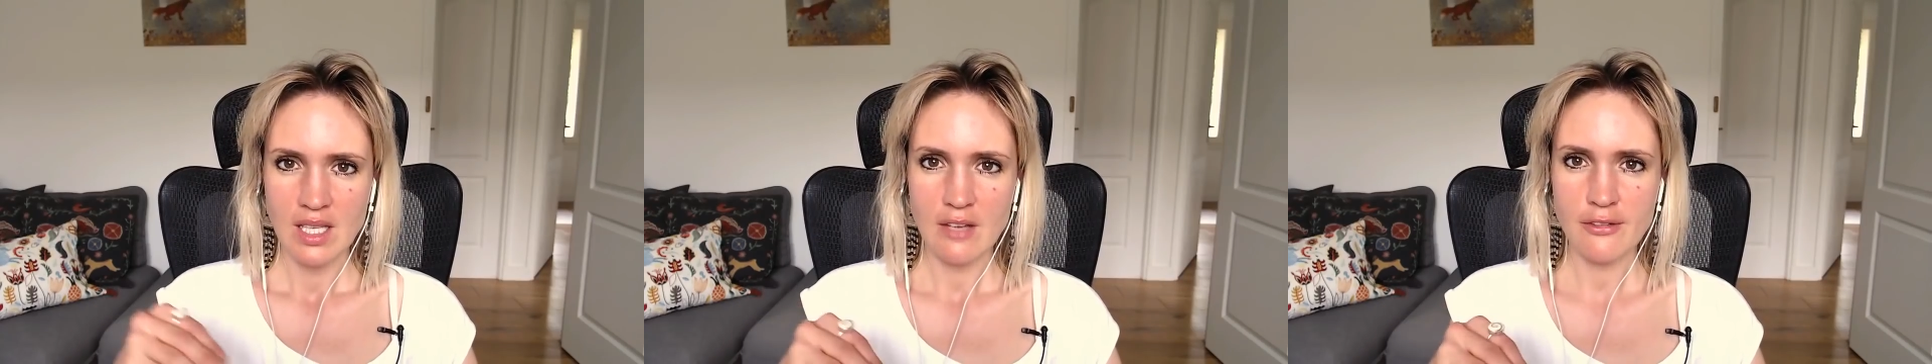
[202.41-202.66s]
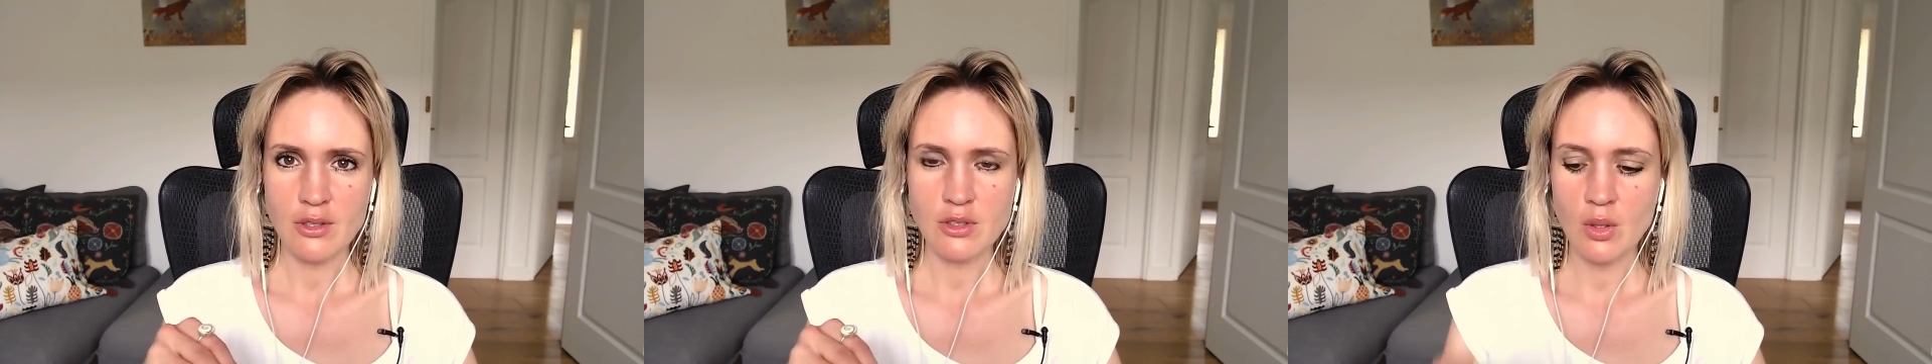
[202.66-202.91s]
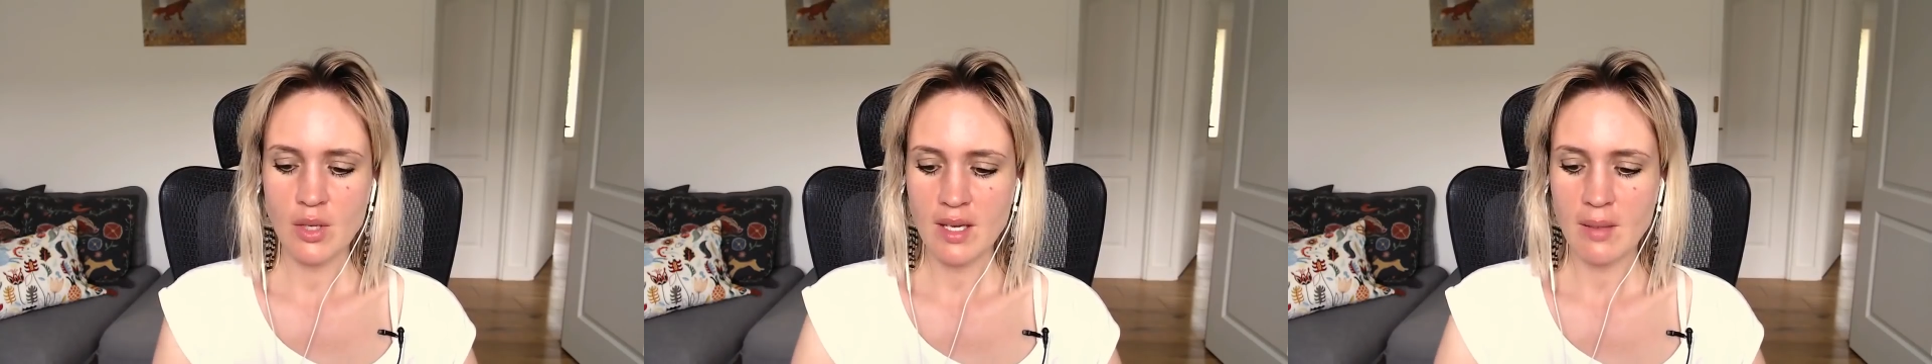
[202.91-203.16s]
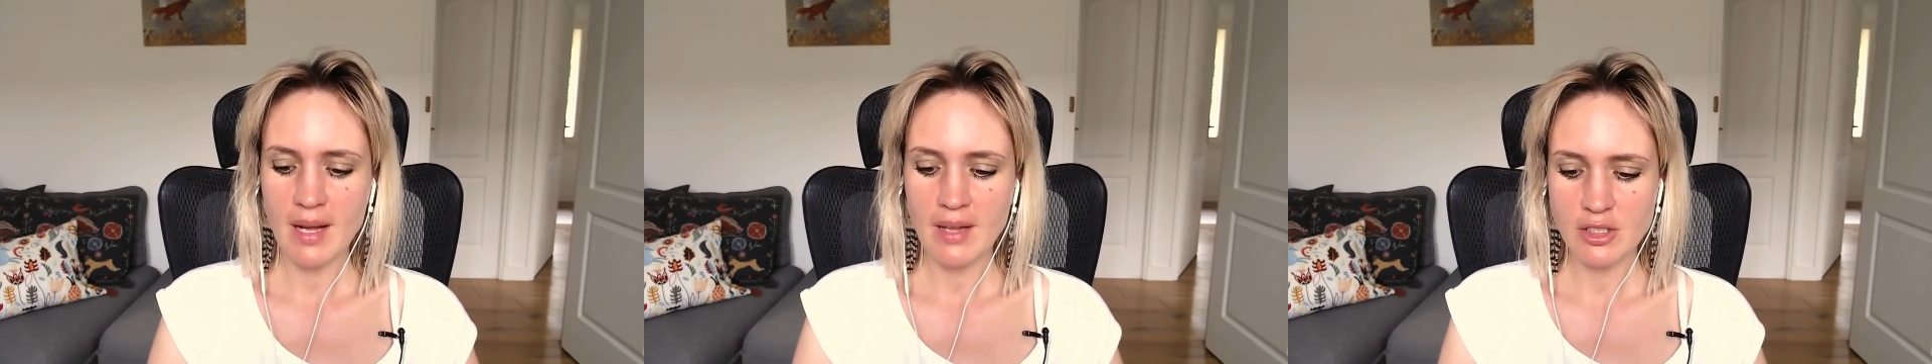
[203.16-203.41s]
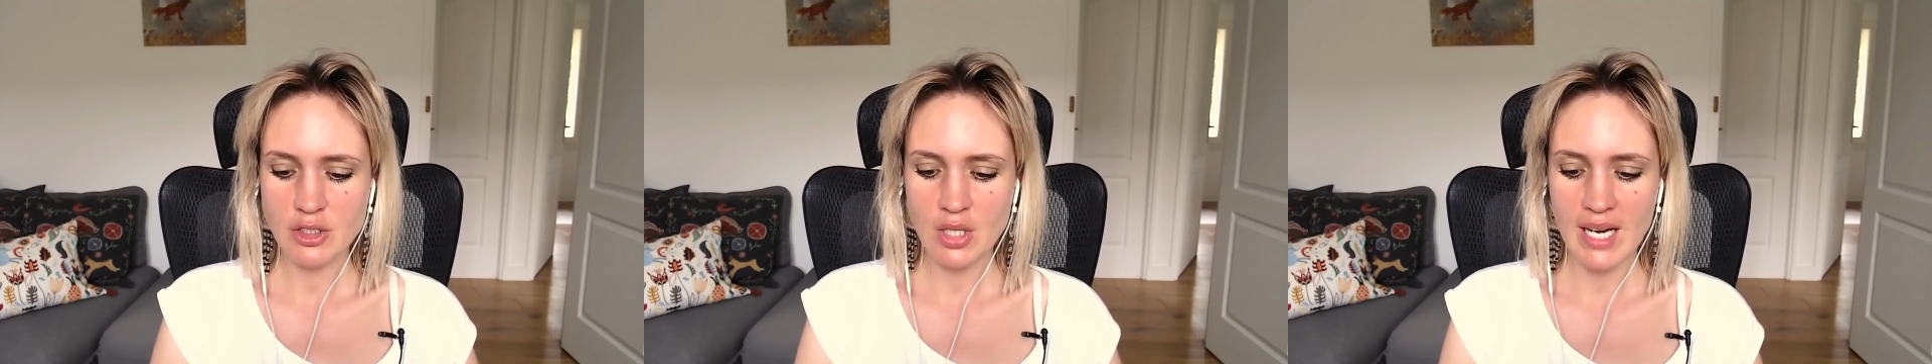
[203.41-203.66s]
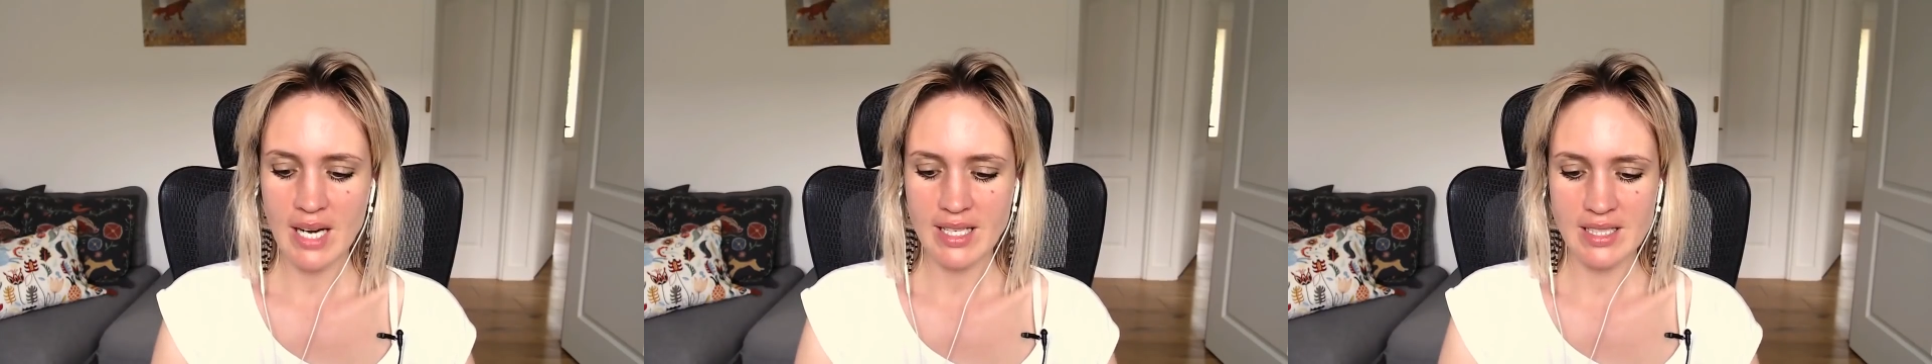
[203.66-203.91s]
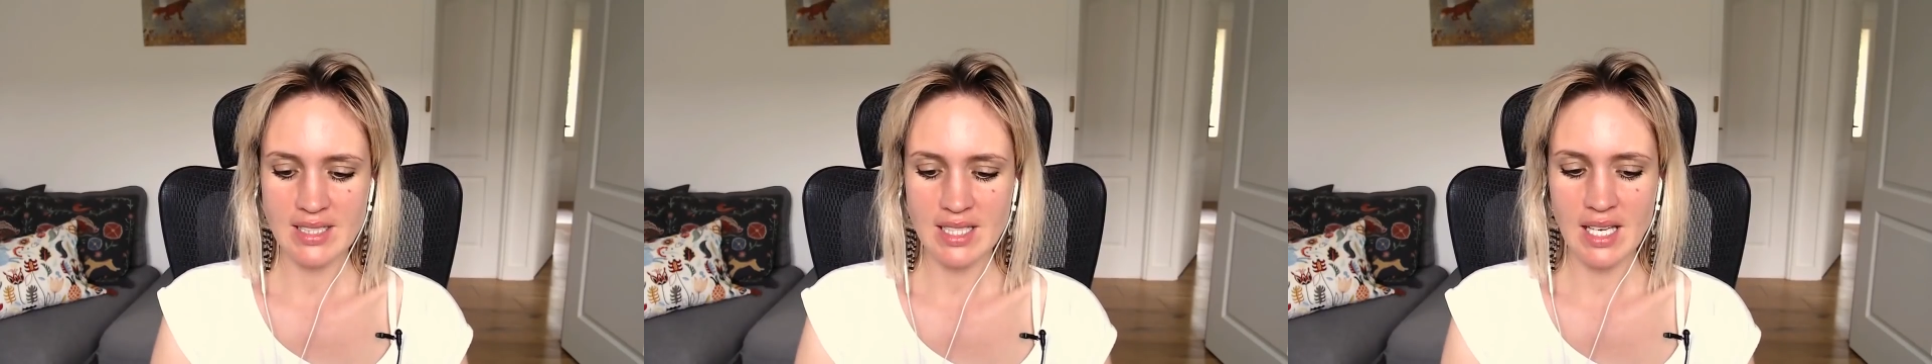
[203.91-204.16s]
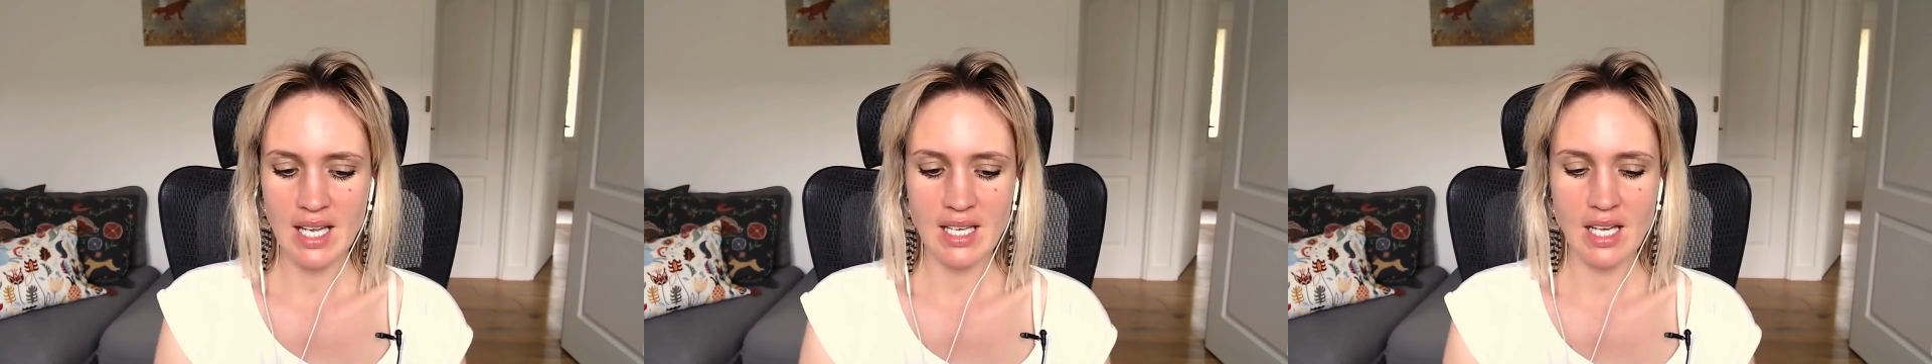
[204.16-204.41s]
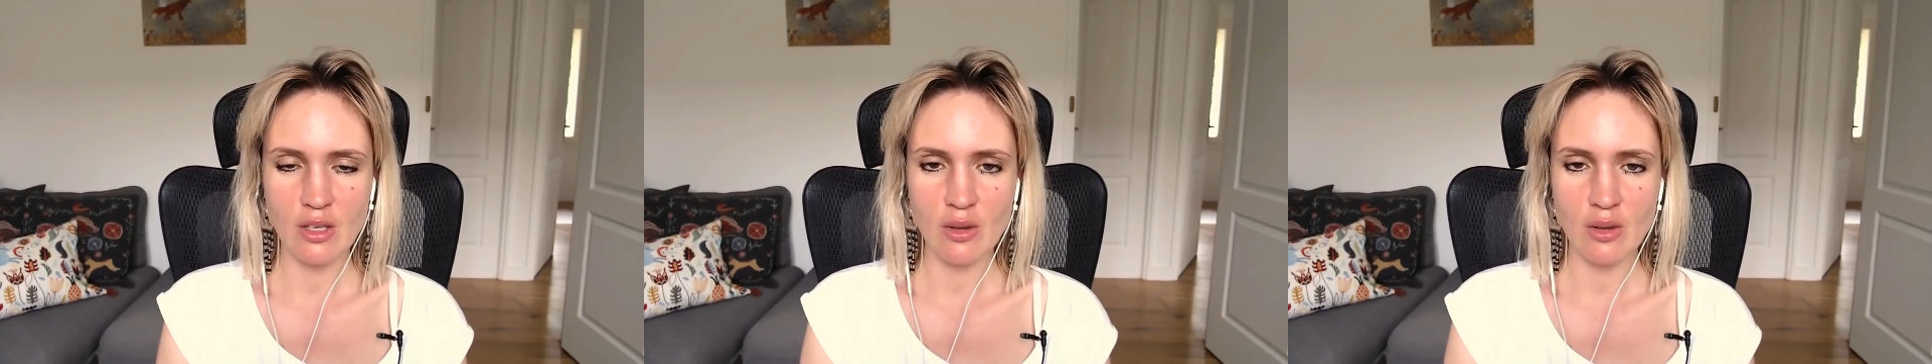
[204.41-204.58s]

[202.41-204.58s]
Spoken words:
If you're talking about the track, as in, like,